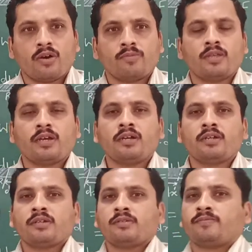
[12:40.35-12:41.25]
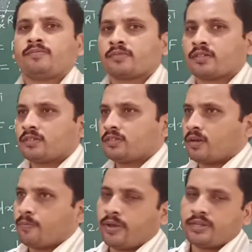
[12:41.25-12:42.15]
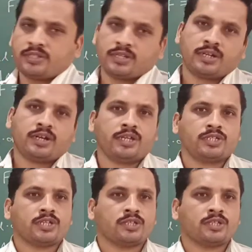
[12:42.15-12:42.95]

of the surface tension.